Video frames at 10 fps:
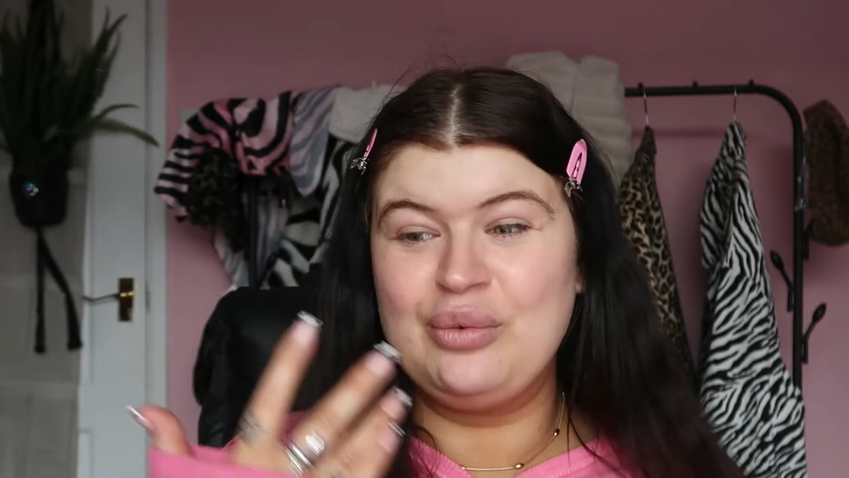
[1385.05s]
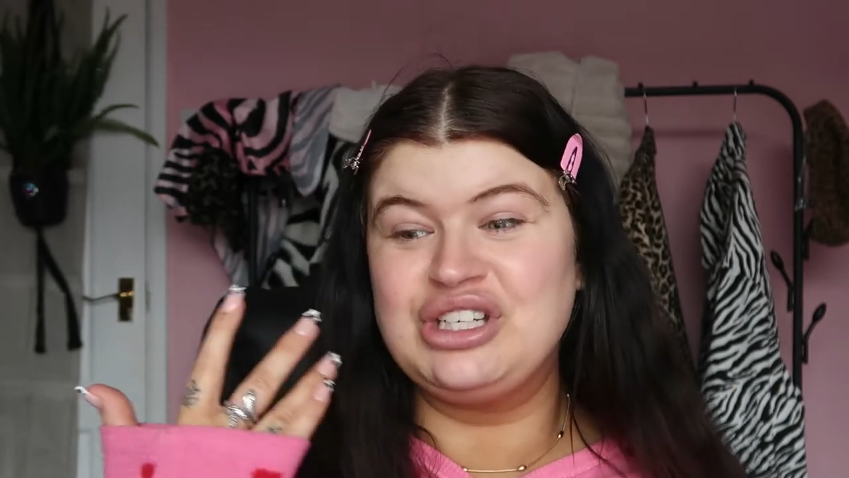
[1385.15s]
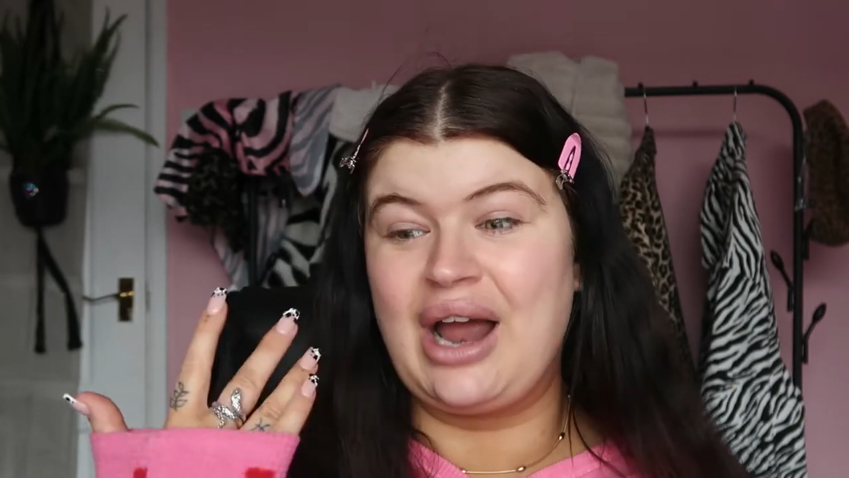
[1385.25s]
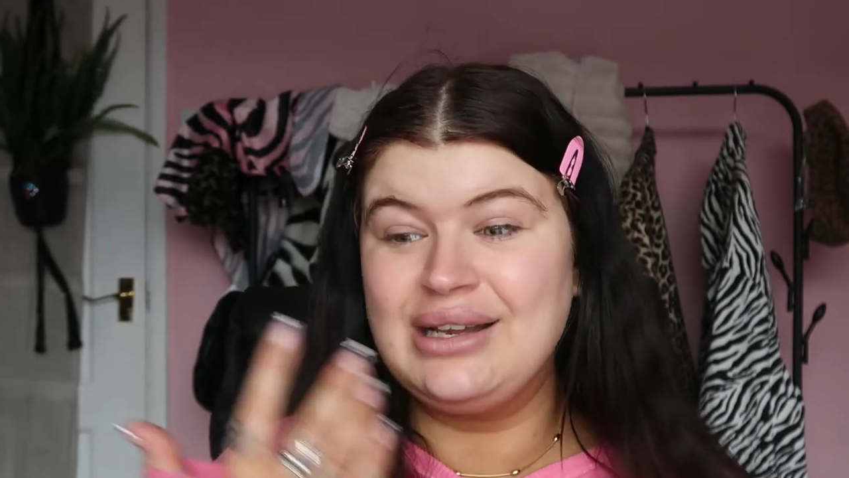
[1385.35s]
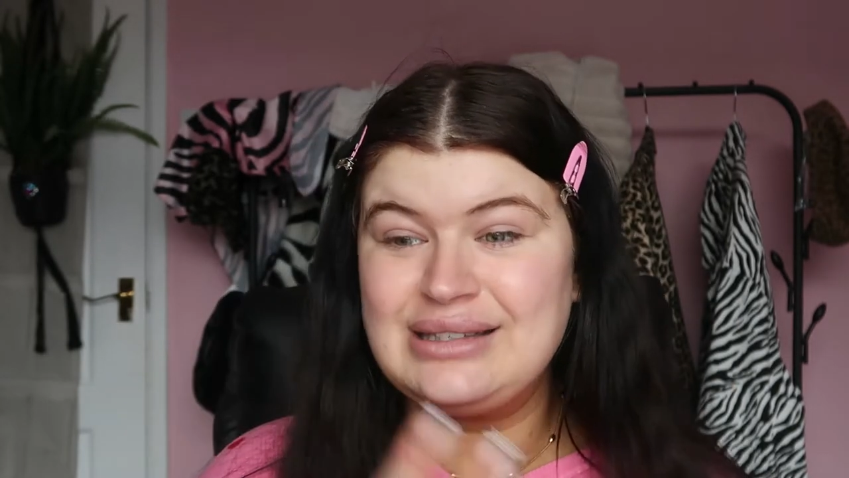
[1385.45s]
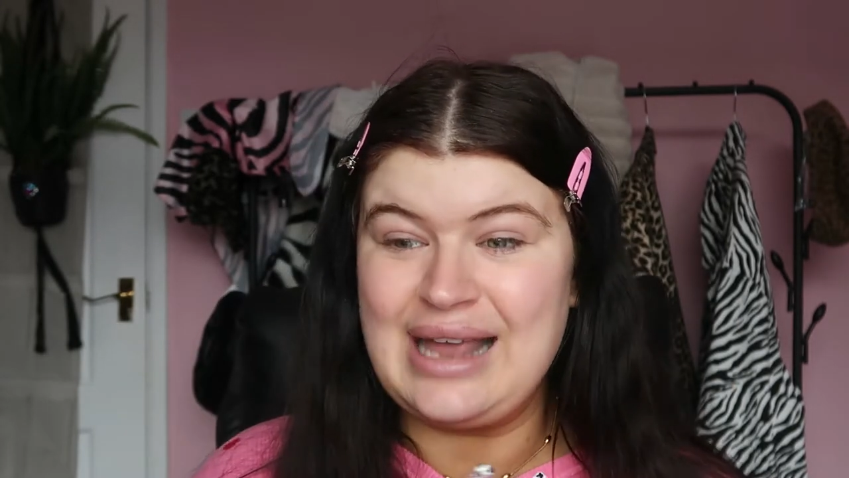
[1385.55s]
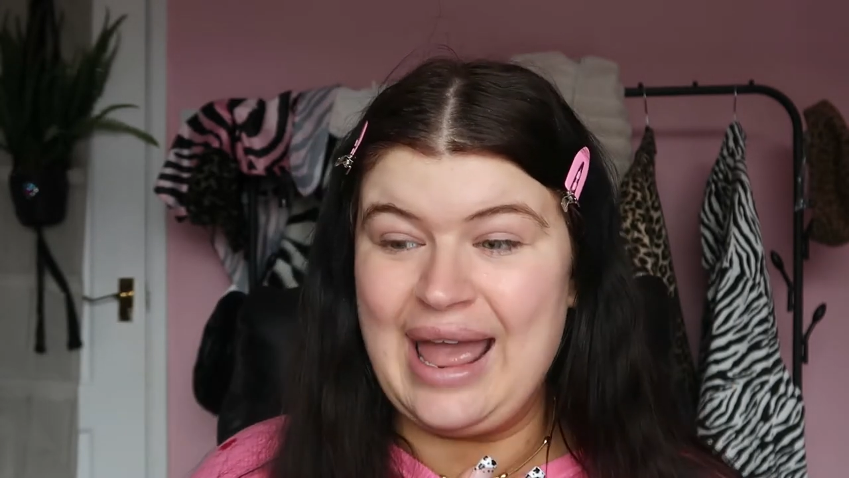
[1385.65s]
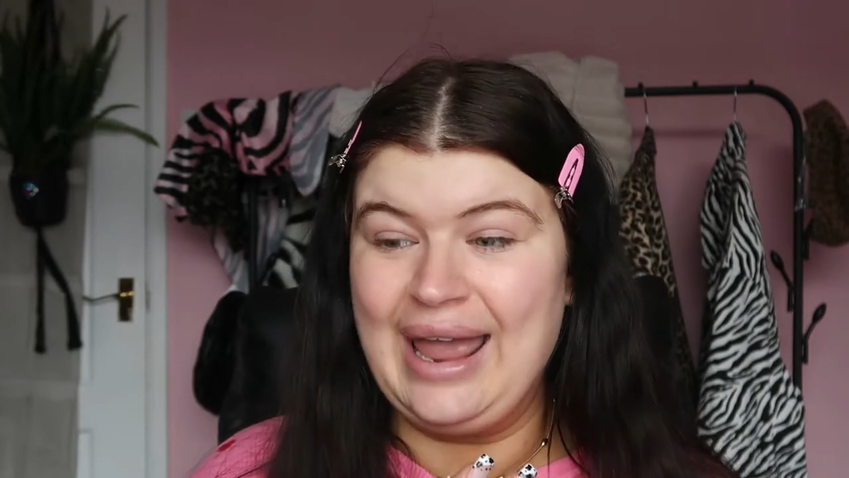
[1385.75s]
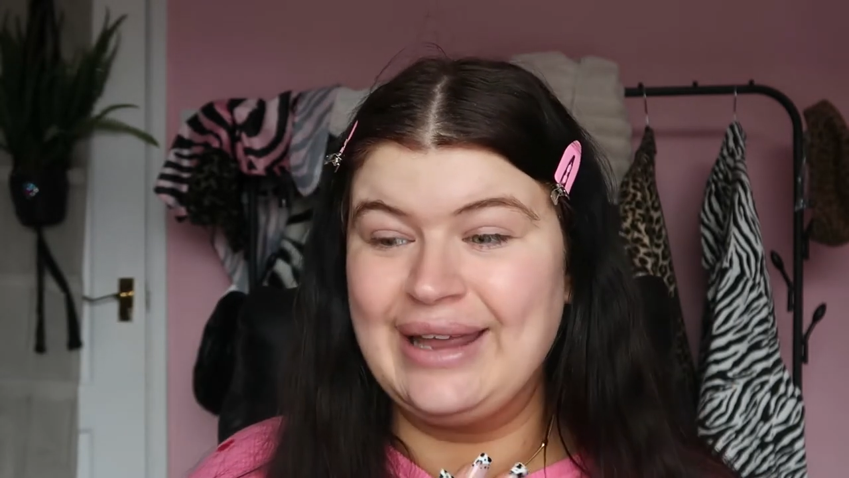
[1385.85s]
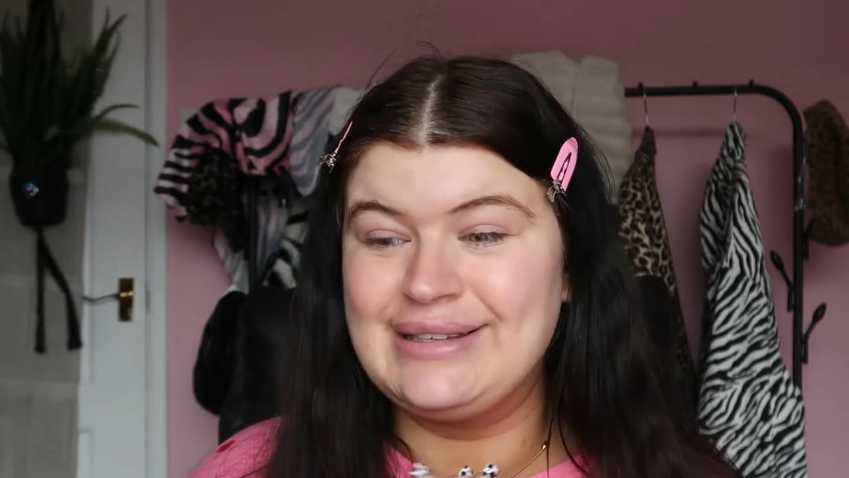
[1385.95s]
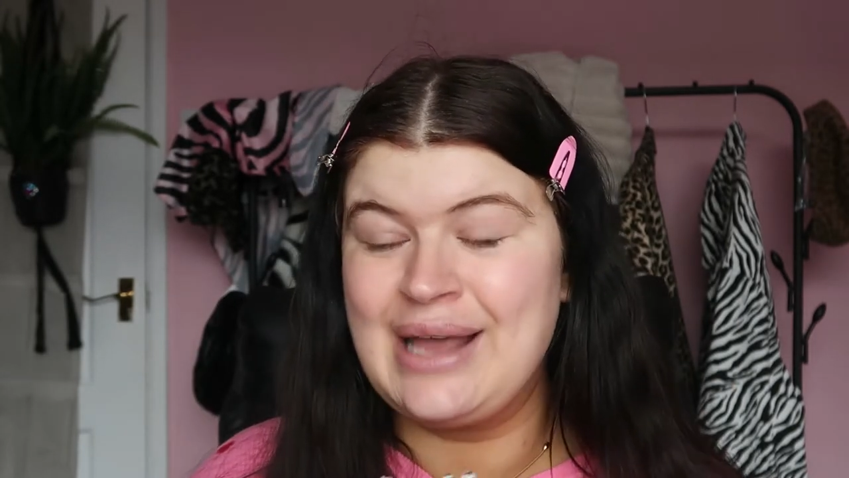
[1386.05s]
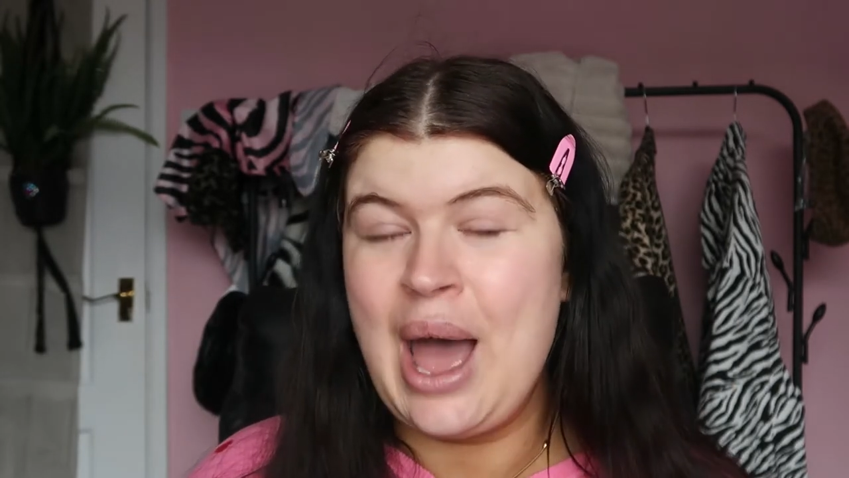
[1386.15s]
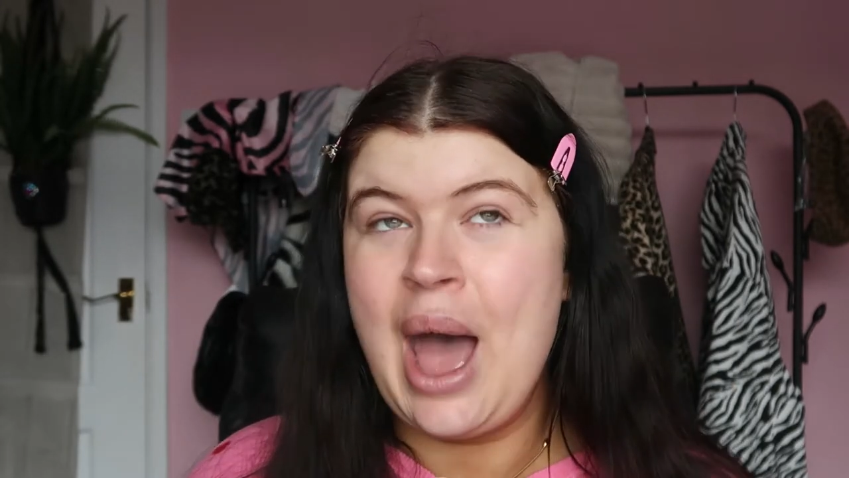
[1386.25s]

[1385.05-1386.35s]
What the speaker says: which I did